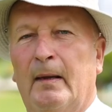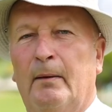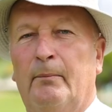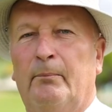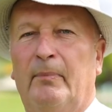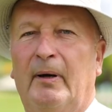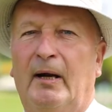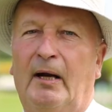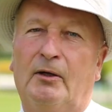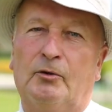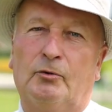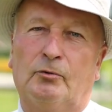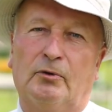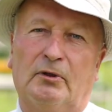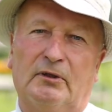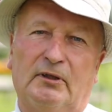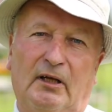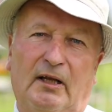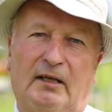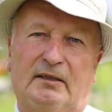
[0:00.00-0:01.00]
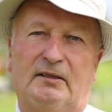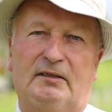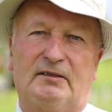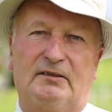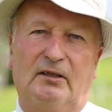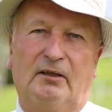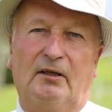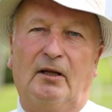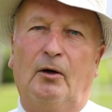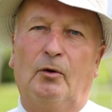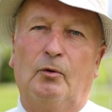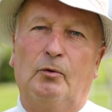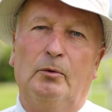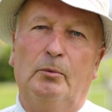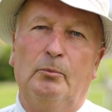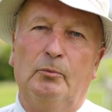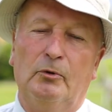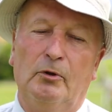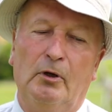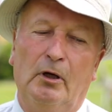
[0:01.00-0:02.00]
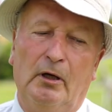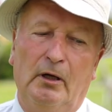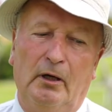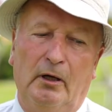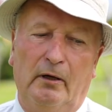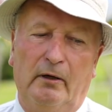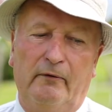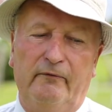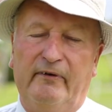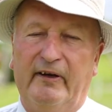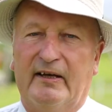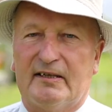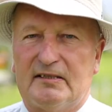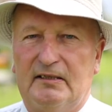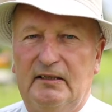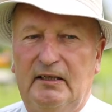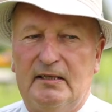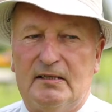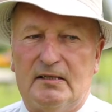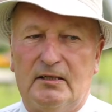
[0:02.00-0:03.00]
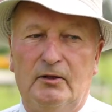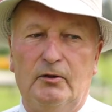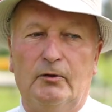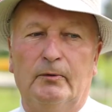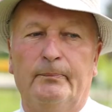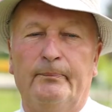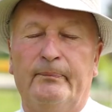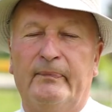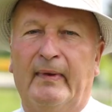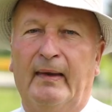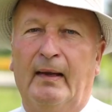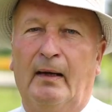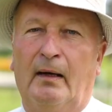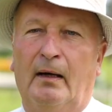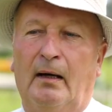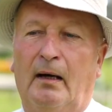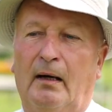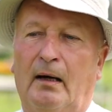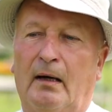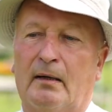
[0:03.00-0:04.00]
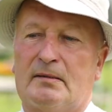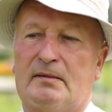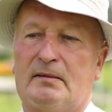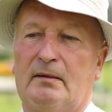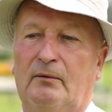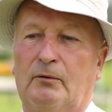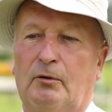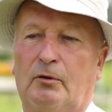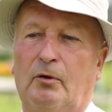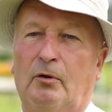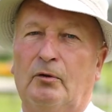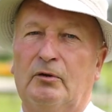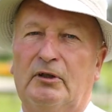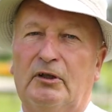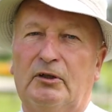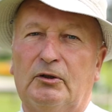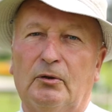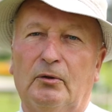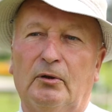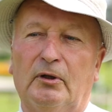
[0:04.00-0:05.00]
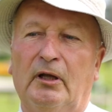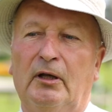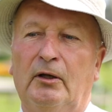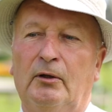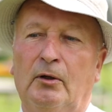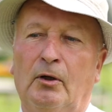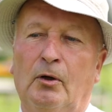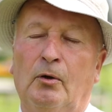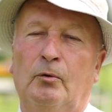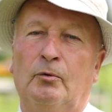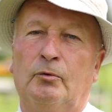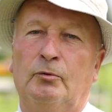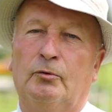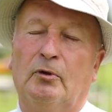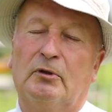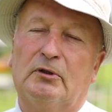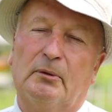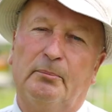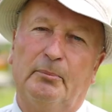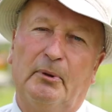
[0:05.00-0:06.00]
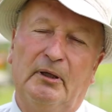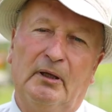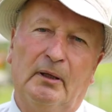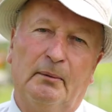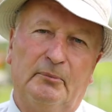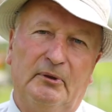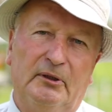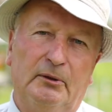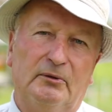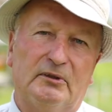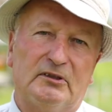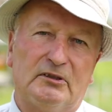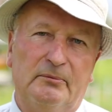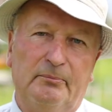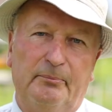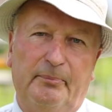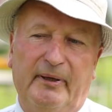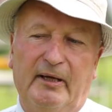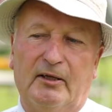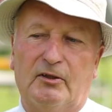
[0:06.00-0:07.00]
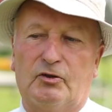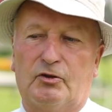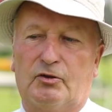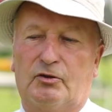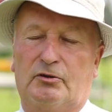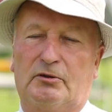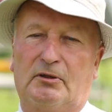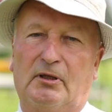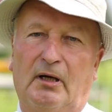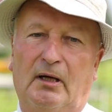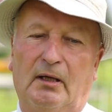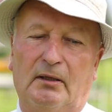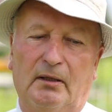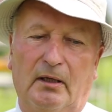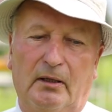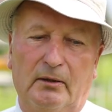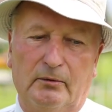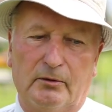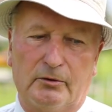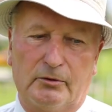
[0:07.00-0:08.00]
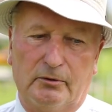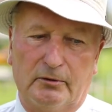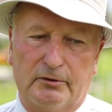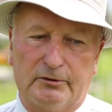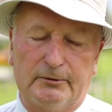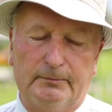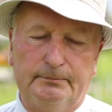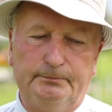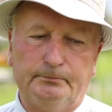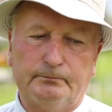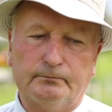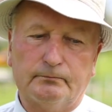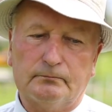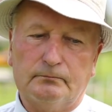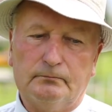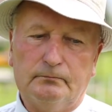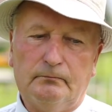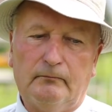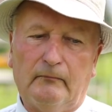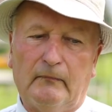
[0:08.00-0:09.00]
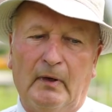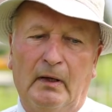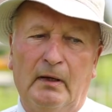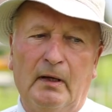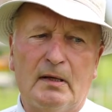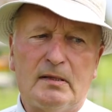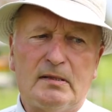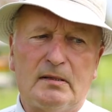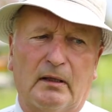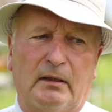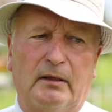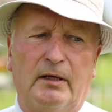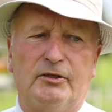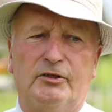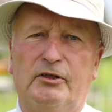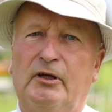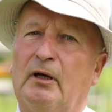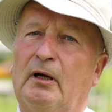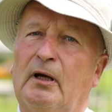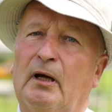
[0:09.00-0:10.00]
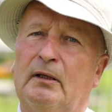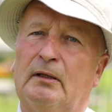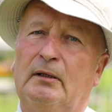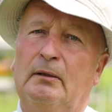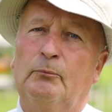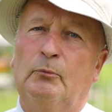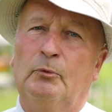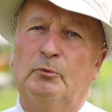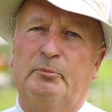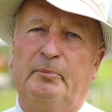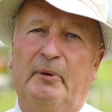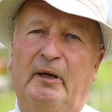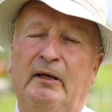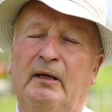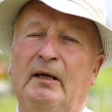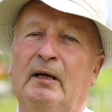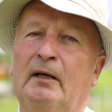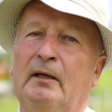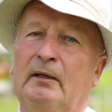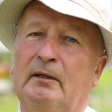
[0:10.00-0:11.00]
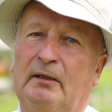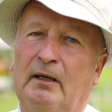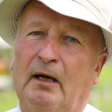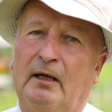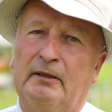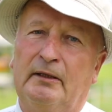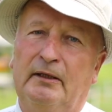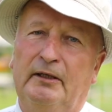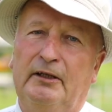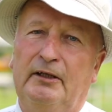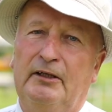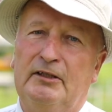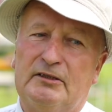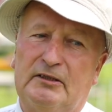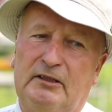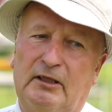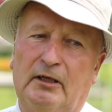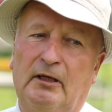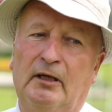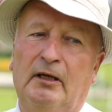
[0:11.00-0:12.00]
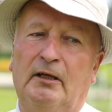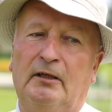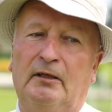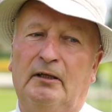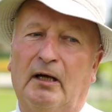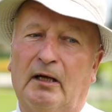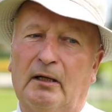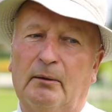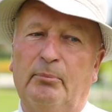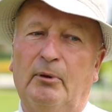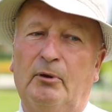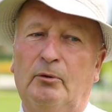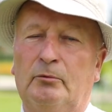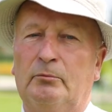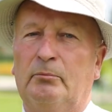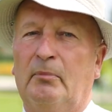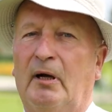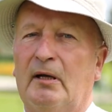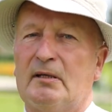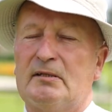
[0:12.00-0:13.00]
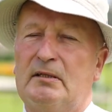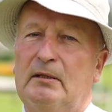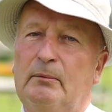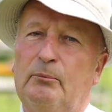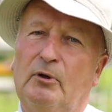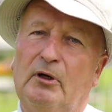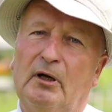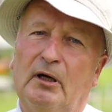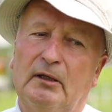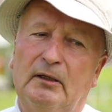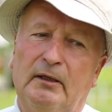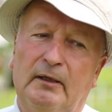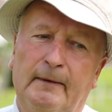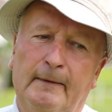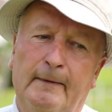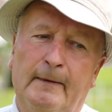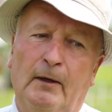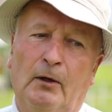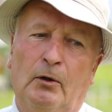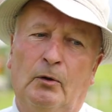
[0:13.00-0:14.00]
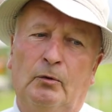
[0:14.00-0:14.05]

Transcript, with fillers: cafe, a small restaurant, our own bakery, a children's playground and activity park, and a guest house. We employ 25 people. These years have been filled with hard work, life lessons, and